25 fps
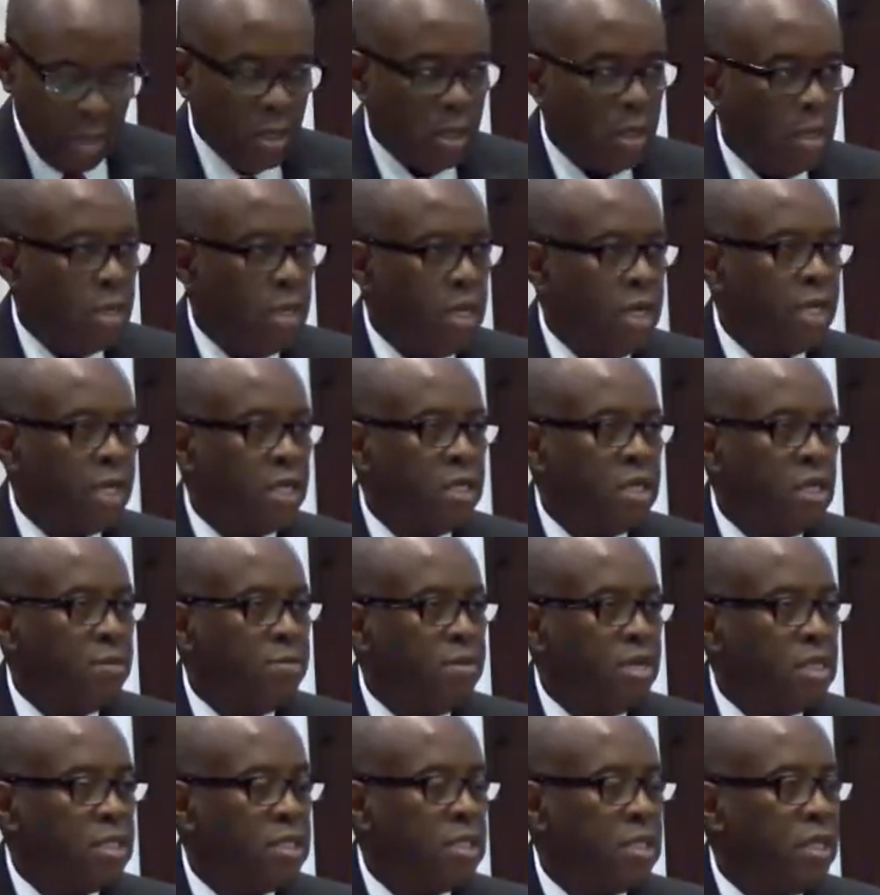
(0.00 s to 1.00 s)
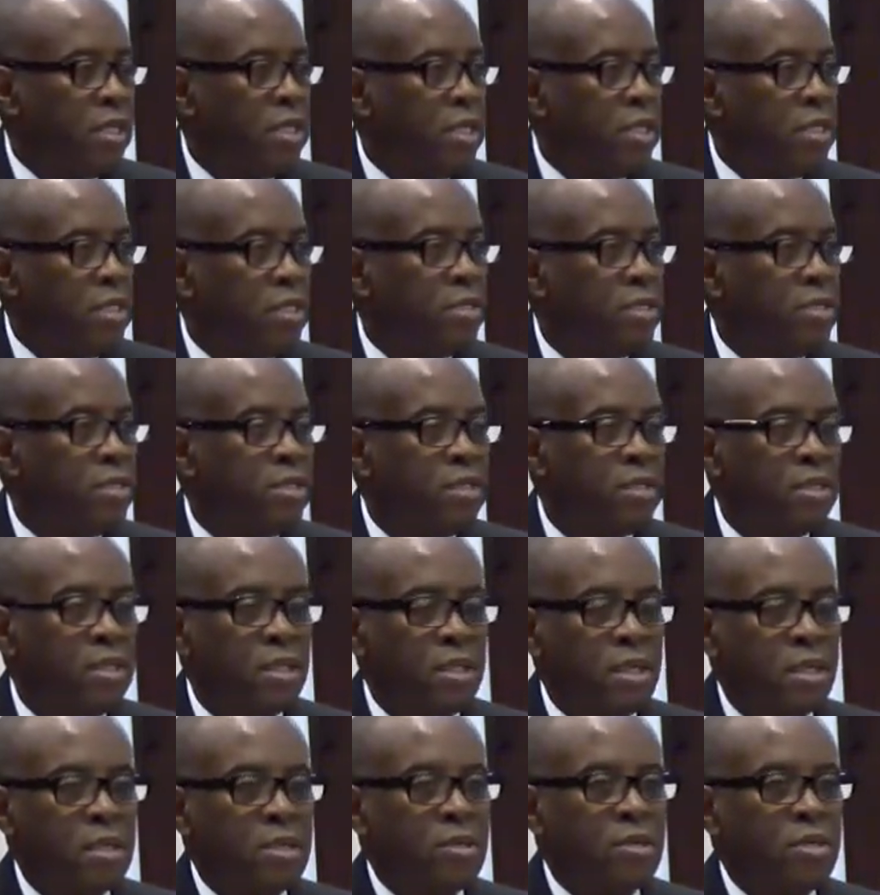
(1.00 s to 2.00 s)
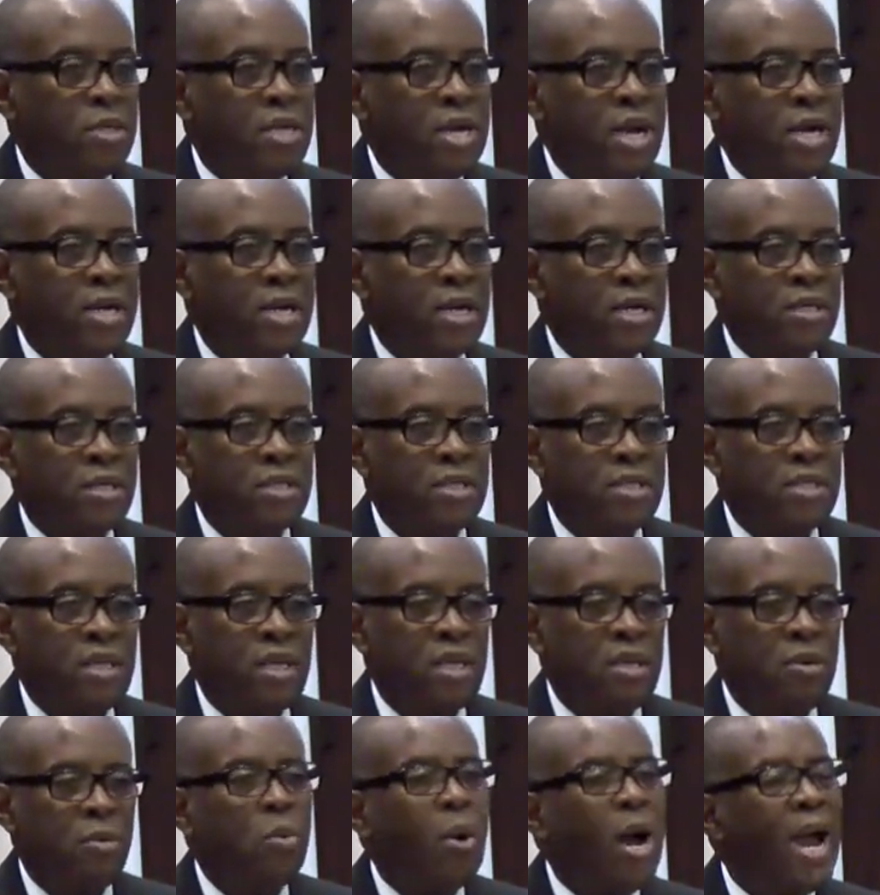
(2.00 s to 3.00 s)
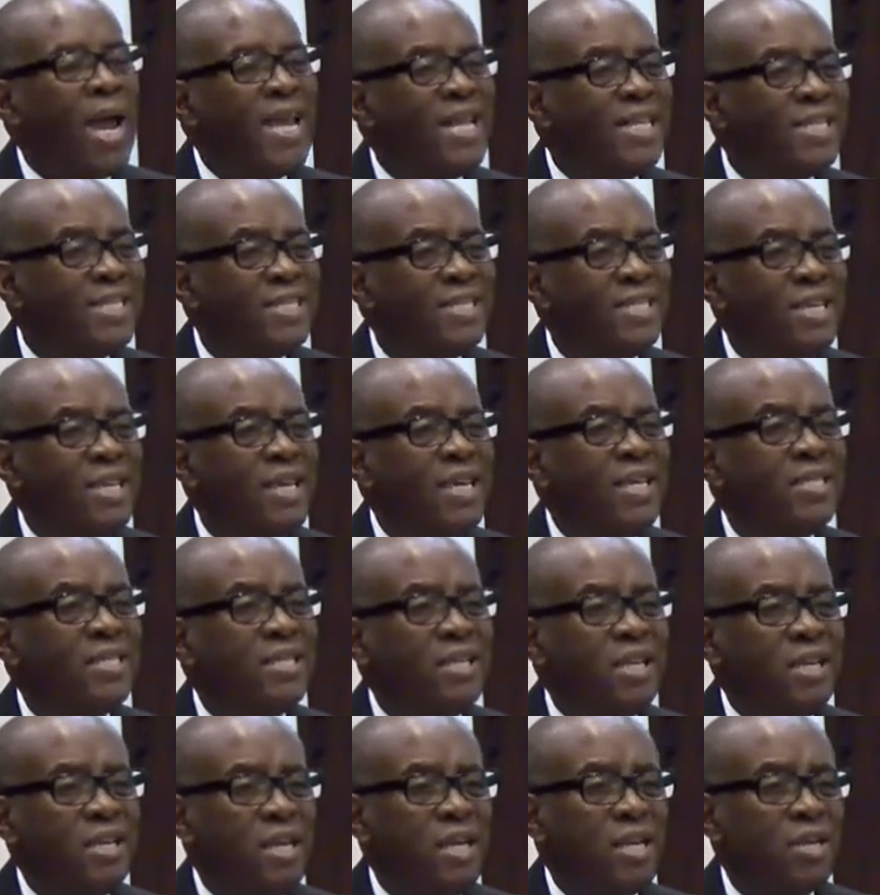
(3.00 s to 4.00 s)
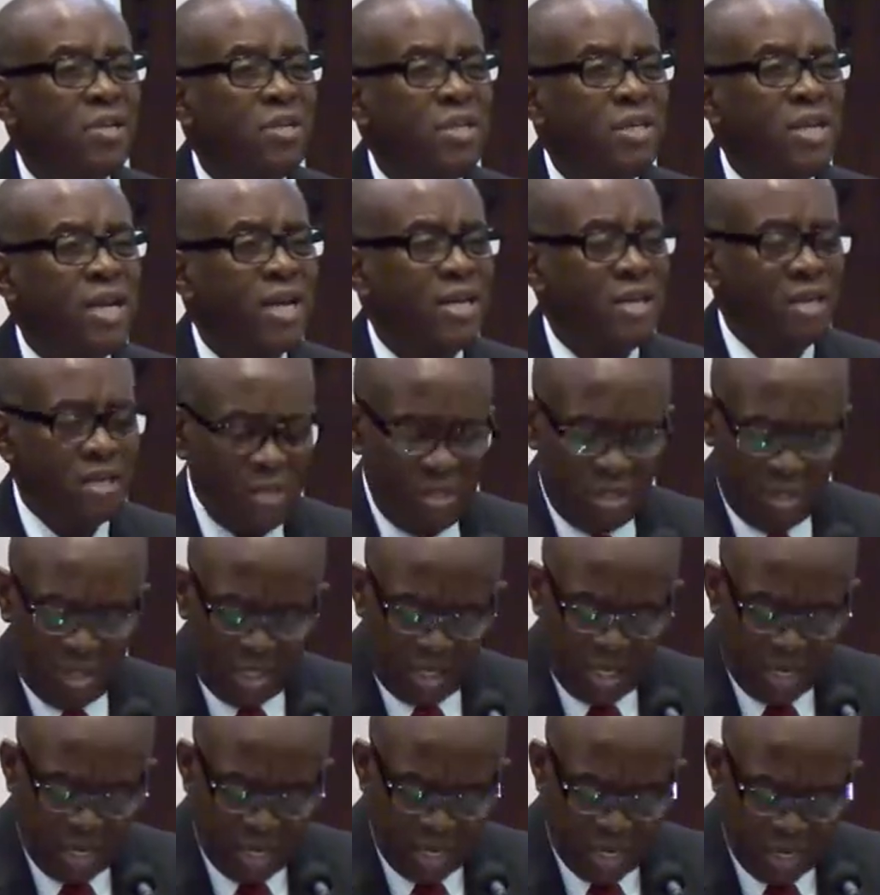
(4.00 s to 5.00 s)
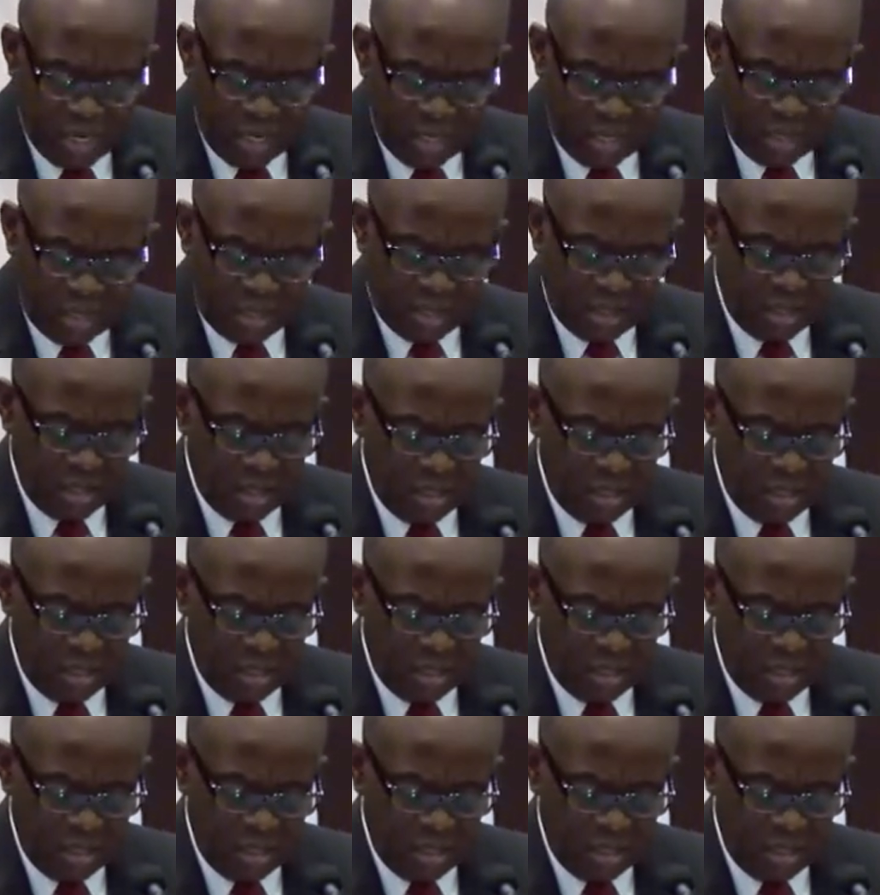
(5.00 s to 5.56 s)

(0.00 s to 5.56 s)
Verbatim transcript: Nicodemus is could not understand. Why is, is it he could not understand this?